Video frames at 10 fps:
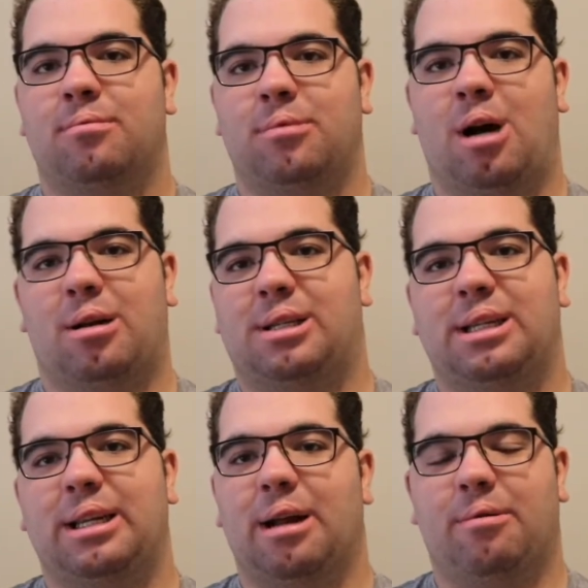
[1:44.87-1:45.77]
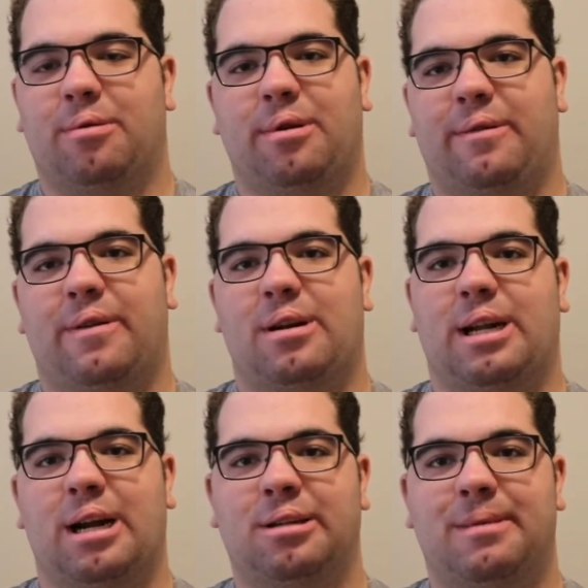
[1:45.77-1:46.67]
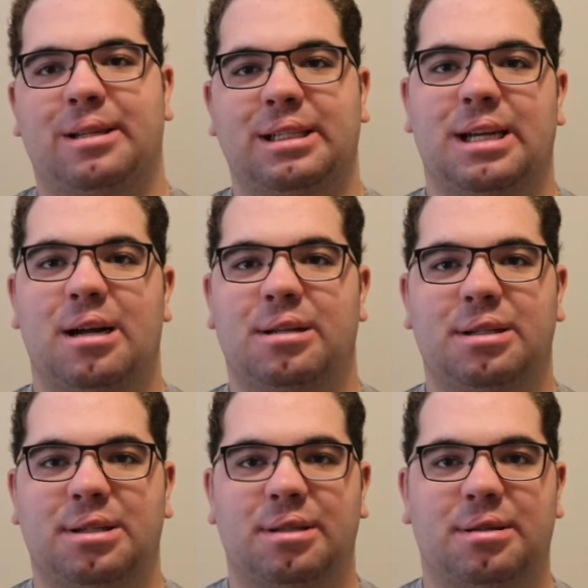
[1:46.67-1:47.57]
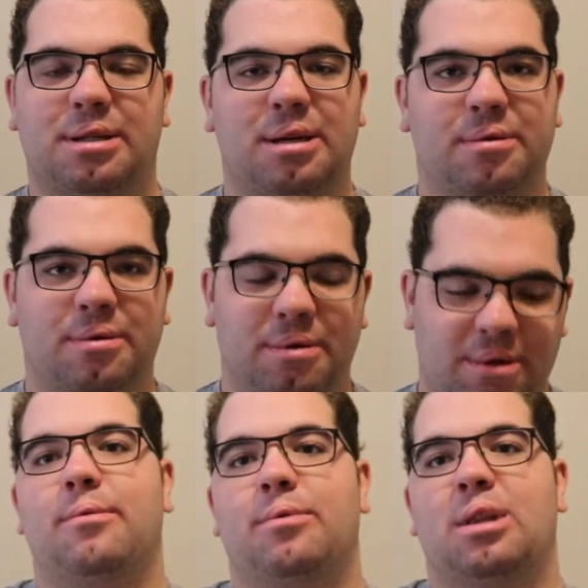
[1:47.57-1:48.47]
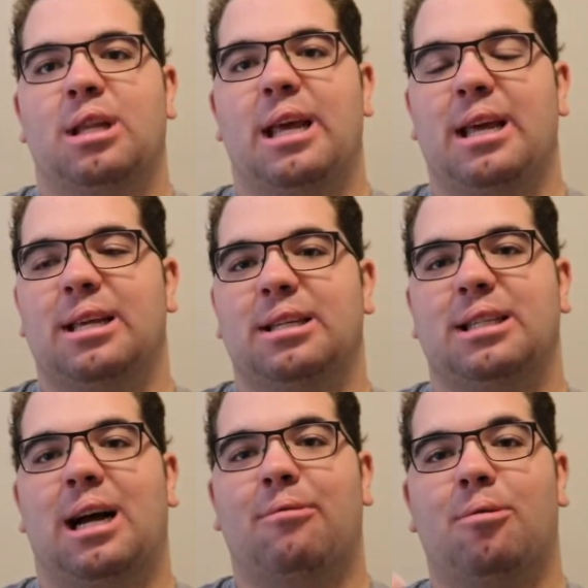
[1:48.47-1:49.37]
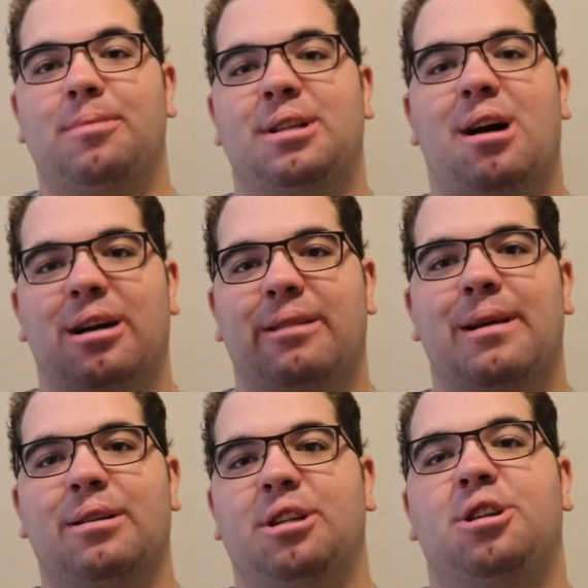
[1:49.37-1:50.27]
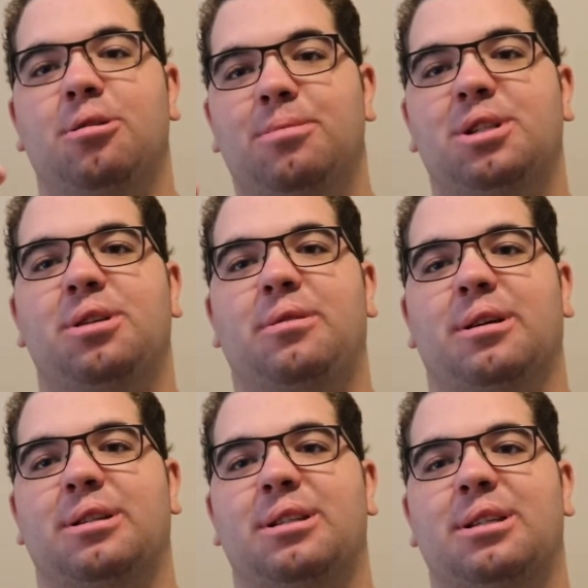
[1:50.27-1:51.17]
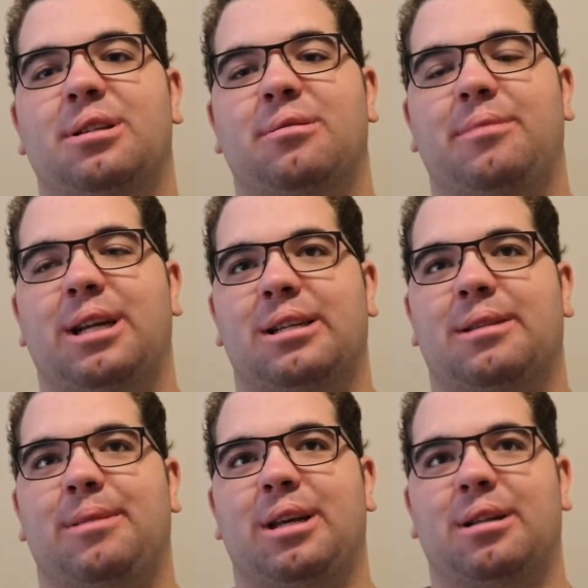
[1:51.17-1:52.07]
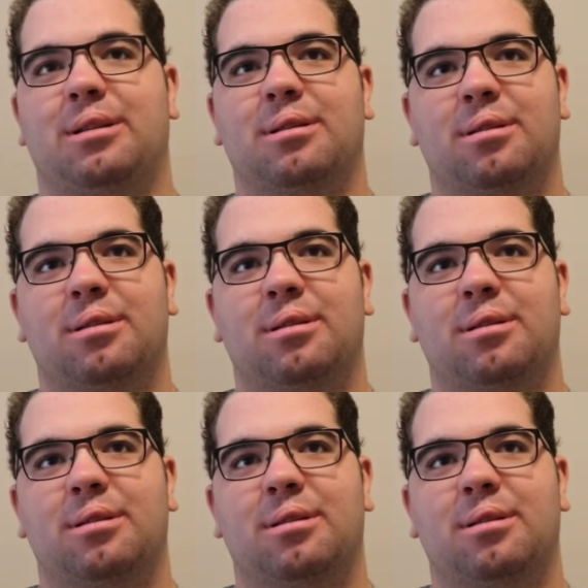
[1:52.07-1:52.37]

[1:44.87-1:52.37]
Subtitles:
honestly, no one really fucking cares about these guns, so, I won't be talking about the 2 bazookas, because, I mean,